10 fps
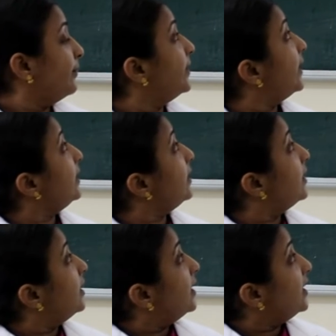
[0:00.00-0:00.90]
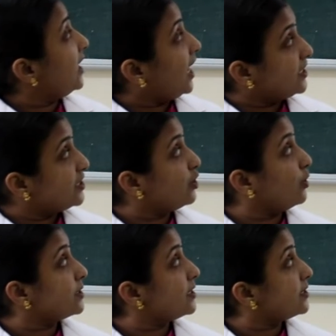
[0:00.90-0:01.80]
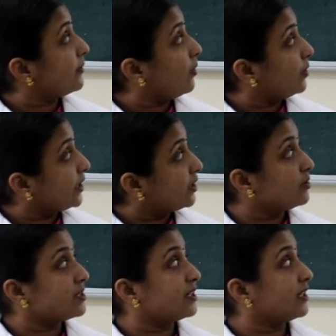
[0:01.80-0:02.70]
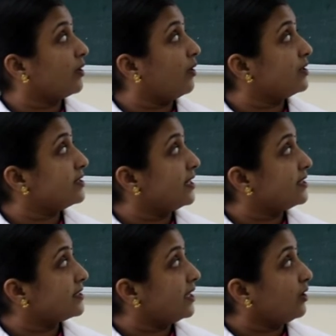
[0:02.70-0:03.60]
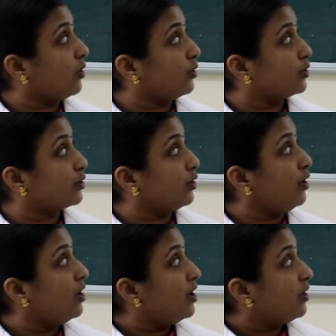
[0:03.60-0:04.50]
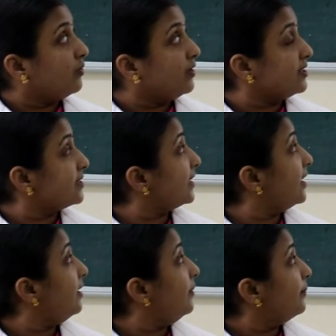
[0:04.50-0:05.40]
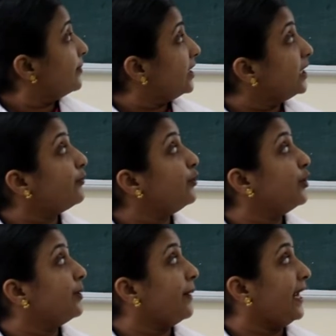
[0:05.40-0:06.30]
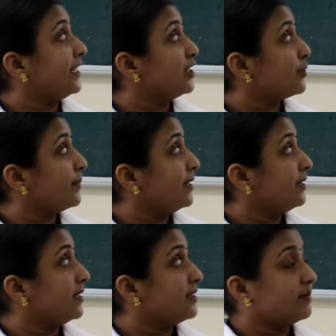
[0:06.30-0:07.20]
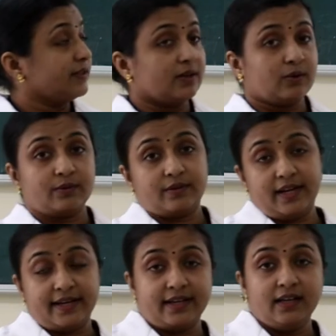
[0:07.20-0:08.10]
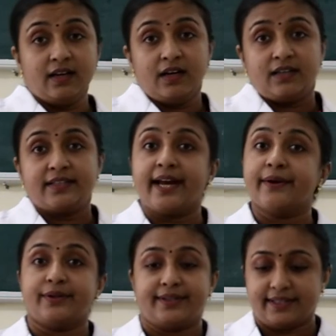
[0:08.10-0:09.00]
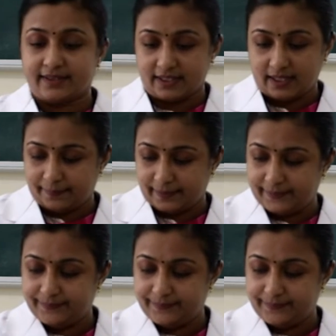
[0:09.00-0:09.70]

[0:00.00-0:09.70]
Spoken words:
Then large doses of corticosteroids, that is a controversial. Then the fluid management, that is without any diuretic therapy.